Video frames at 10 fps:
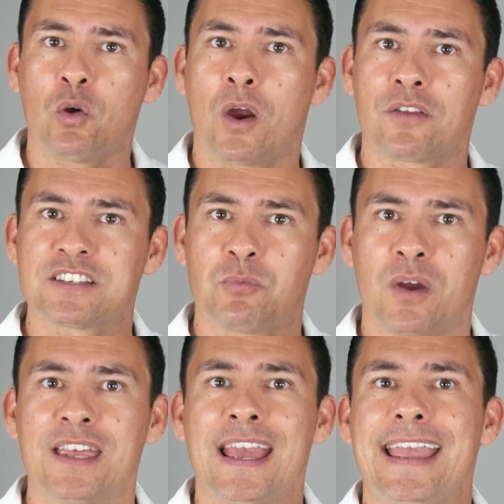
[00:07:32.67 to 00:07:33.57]
to wear this
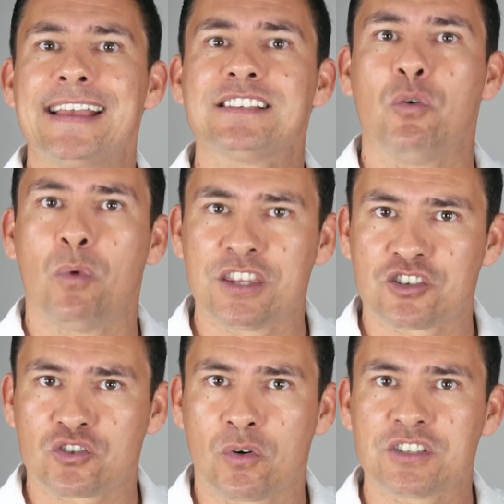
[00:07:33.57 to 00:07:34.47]
with is with
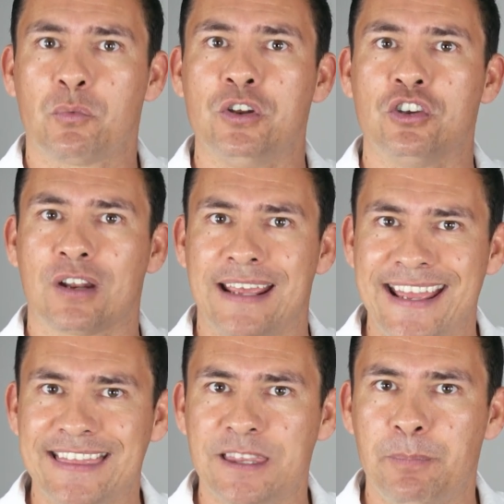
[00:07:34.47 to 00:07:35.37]
shorts when you're going to
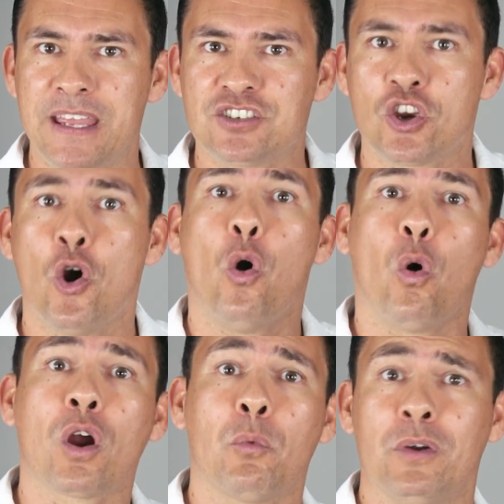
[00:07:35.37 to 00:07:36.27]
hit the beach
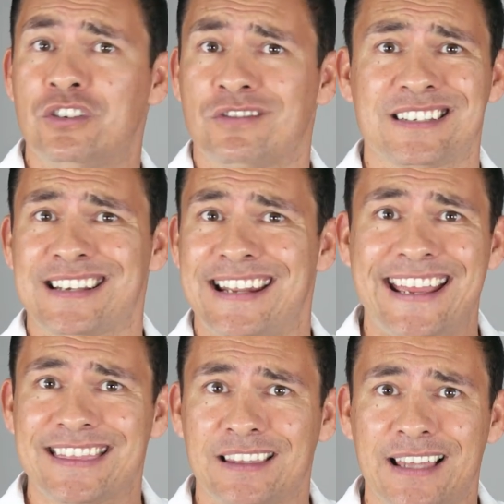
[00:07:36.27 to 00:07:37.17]
or when you're just going to
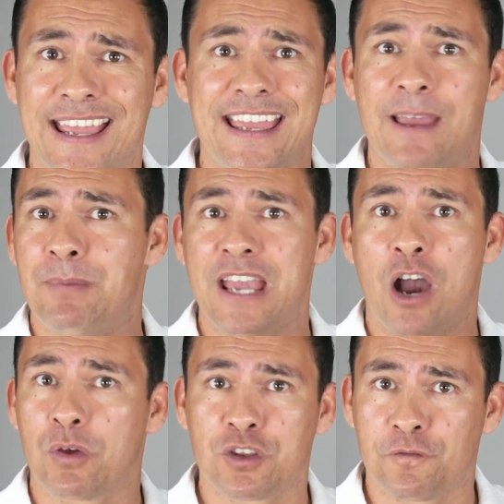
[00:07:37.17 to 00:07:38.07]
hit the lake and be
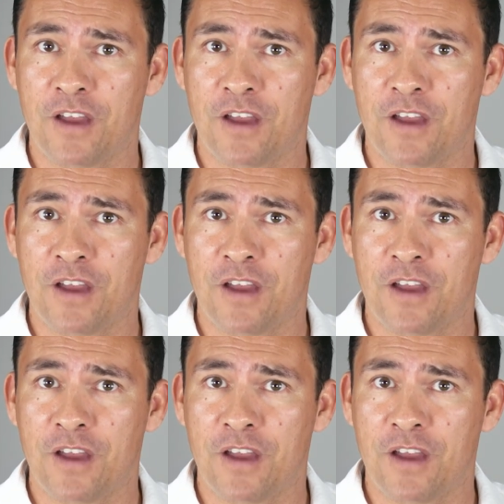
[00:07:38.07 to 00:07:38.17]
out with your